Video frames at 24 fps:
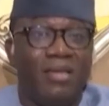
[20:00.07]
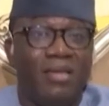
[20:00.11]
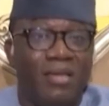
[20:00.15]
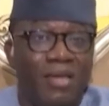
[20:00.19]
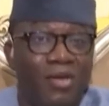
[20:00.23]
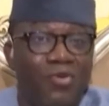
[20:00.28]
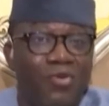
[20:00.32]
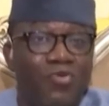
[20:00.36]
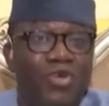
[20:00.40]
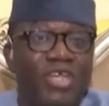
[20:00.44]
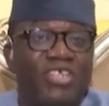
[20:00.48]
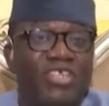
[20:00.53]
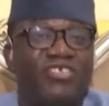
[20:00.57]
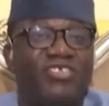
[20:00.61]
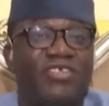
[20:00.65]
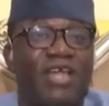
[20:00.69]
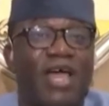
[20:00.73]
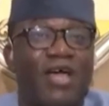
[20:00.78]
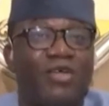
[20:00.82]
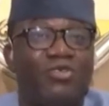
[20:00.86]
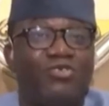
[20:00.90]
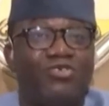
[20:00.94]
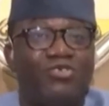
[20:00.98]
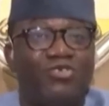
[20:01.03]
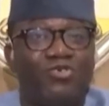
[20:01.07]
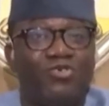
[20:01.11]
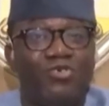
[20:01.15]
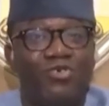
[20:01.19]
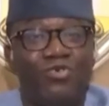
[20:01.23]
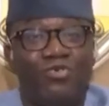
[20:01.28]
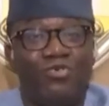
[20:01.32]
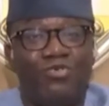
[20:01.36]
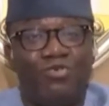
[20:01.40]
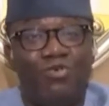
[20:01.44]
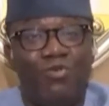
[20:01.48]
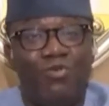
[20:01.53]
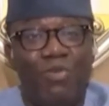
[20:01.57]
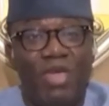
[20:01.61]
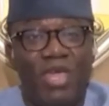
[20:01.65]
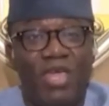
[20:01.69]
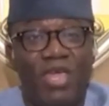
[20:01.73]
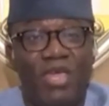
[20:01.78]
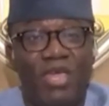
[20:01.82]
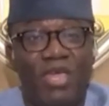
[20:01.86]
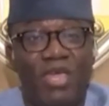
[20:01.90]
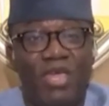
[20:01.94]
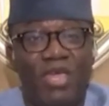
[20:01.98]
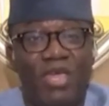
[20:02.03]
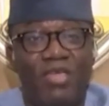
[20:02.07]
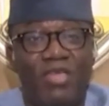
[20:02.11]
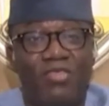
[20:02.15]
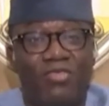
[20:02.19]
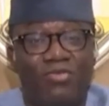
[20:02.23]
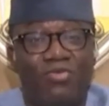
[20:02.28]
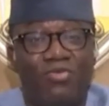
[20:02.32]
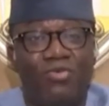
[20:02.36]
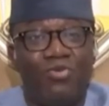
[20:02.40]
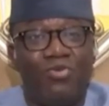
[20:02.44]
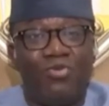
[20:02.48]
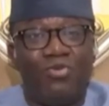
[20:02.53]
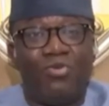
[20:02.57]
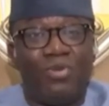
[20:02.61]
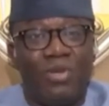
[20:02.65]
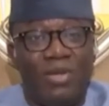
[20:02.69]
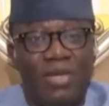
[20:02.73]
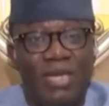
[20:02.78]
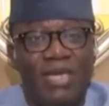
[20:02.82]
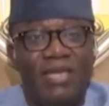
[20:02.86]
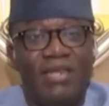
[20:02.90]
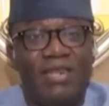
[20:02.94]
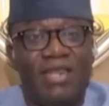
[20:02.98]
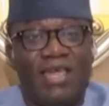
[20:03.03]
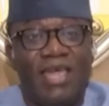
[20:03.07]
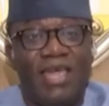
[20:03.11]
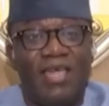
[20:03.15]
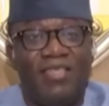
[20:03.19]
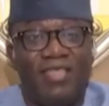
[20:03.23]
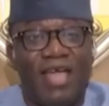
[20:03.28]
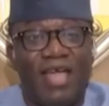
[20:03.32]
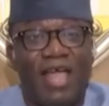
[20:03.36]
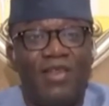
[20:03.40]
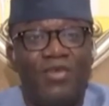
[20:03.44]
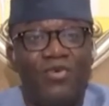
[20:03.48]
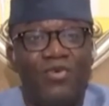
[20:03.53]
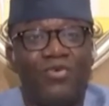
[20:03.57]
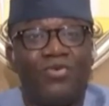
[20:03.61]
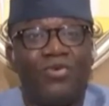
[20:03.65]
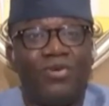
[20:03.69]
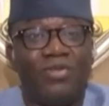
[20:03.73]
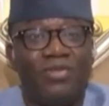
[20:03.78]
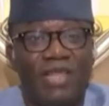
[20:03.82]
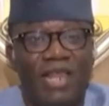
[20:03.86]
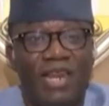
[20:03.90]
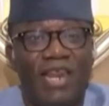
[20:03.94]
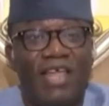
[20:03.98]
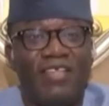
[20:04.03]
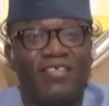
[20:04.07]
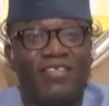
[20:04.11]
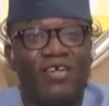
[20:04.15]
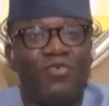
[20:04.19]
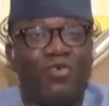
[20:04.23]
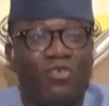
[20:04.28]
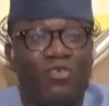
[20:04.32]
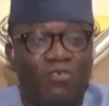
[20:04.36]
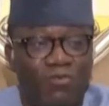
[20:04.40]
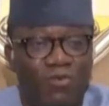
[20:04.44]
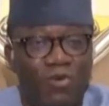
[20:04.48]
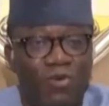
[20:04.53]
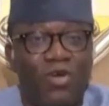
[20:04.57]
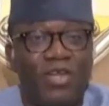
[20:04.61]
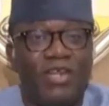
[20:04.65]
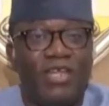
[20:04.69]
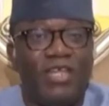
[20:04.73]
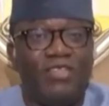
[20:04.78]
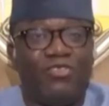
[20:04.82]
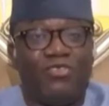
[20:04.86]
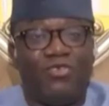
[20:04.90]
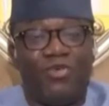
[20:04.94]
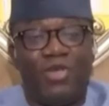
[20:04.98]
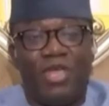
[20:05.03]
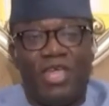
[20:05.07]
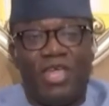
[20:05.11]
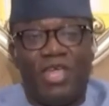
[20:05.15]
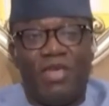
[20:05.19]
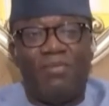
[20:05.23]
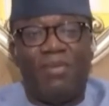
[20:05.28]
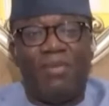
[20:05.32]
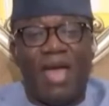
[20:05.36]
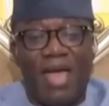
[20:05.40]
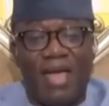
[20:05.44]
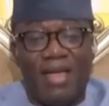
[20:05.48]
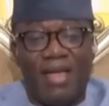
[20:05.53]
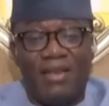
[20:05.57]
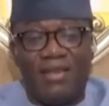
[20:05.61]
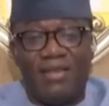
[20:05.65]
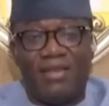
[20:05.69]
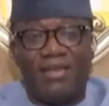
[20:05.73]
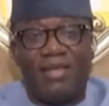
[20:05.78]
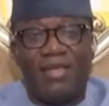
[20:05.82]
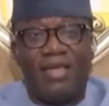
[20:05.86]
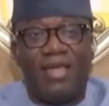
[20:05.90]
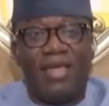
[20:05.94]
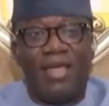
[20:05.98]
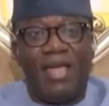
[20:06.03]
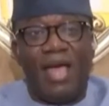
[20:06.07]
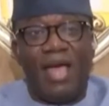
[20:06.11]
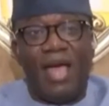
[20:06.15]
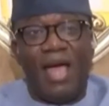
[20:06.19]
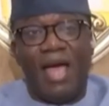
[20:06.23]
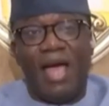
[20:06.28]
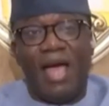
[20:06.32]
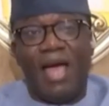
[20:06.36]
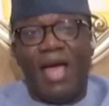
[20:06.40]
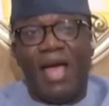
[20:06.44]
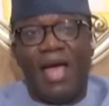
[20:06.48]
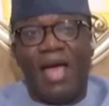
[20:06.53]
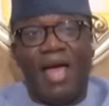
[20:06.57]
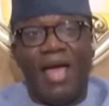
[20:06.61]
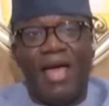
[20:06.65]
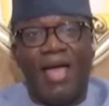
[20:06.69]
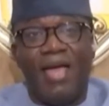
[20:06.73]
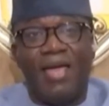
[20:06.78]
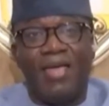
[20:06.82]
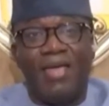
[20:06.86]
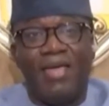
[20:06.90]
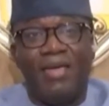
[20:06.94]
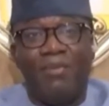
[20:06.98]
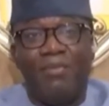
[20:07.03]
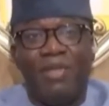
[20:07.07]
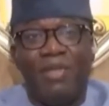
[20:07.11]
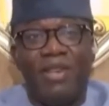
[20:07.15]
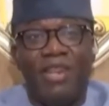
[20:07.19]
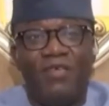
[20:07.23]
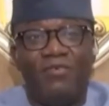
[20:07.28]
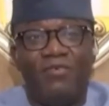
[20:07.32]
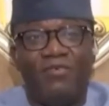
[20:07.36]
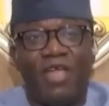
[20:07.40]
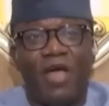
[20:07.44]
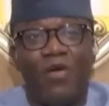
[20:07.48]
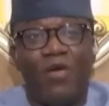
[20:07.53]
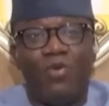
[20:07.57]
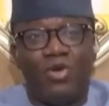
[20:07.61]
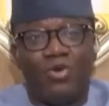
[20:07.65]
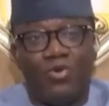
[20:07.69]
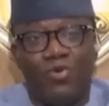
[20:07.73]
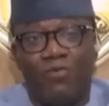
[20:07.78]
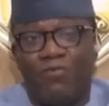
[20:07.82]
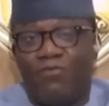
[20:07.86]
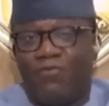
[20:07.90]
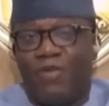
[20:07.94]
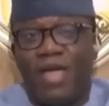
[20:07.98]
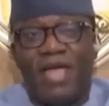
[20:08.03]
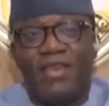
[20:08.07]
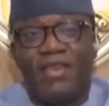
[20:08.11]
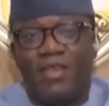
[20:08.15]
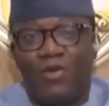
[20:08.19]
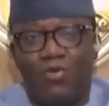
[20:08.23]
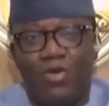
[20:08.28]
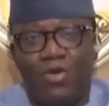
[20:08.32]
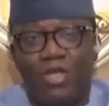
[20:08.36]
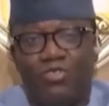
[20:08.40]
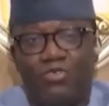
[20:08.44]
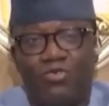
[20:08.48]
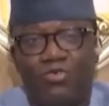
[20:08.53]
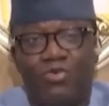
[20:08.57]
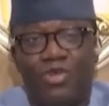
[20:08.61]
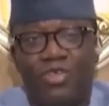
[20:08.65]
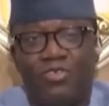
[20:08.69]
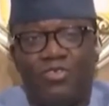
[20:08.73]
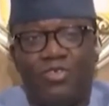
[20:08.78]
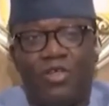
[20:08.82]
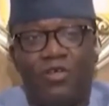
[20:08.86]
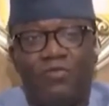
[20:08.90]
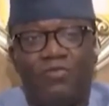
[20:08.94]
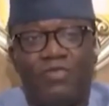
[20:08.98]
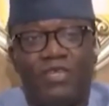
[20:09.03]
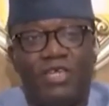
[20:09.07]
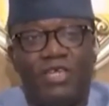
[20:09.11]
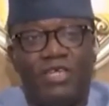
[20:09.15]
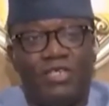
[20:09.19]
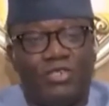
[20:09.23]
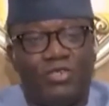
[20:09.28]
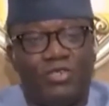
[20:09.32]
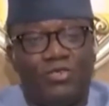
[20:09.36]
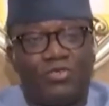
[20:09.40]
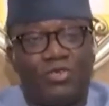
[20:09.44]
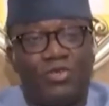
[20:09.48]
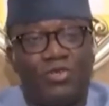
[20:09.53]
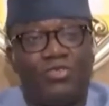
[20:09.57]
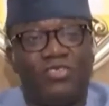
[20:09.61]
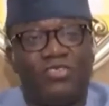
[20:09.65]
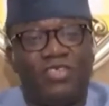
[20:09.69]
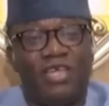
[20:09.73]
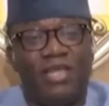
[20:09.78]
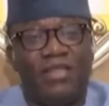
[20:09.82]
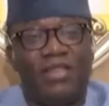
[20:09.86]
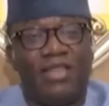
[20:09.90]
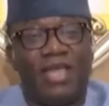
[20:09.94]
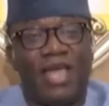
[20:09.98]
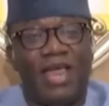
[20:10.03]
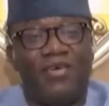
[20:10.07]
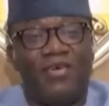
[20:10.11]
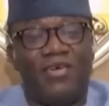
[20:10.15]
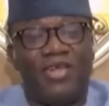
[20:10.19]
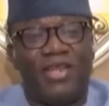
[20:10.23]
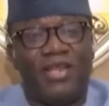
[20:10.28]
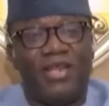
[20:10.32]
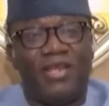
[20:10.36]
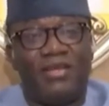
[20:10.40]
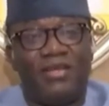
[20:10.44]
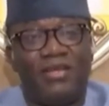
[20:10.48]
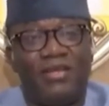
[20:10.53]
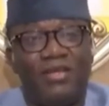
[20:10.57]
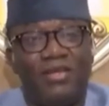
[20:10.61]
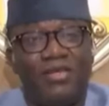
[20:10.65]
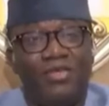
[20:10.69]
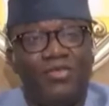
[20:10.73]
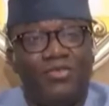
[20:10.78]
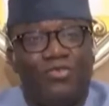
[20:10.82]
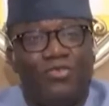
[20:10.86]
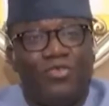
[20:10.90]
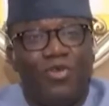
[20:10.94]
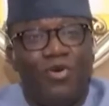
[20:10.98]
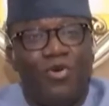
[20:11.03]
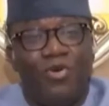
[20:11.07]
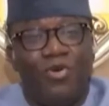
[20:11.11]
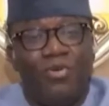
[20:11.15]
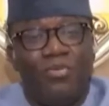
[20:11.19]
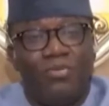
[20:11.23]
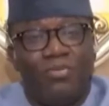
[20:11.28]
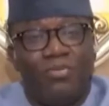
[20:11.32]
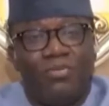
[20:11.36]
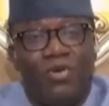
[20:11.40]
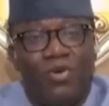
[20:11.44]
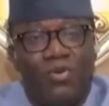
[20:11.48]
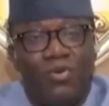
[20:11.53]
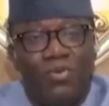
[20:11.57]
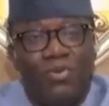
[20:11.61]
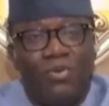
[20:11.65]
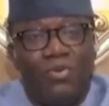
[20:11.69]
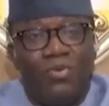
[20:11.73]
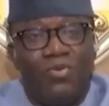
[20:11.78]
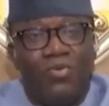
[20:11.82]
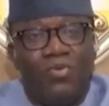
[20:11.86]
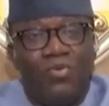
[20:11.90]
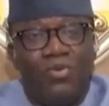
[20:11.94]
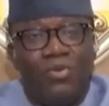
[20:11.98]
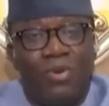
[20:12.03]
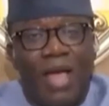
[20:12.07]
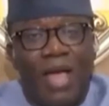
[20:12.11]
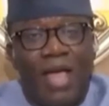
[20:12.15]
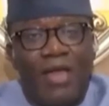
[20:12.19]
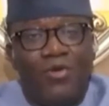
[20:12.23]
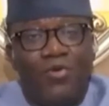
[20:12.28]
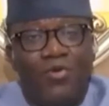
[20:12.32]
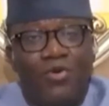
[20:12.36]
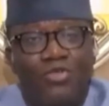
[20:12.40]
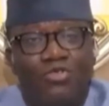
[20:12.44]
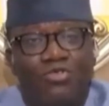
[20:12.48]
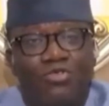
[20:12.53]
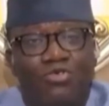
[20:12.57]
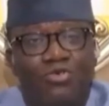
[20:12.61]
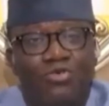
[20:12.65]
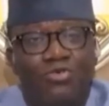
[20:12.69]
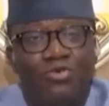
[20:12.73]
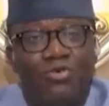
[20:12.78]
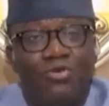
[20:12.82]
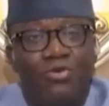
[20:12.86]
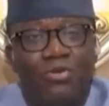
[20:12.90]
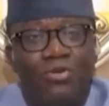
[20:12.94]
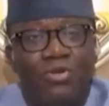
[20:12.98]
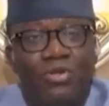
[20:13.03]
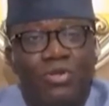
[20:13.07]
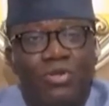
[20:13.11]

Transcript: reached out to me to indicate that, look, the letter was forwarded to him, and he believes that we could find a way to resolve the issues contained therein. So I don't want to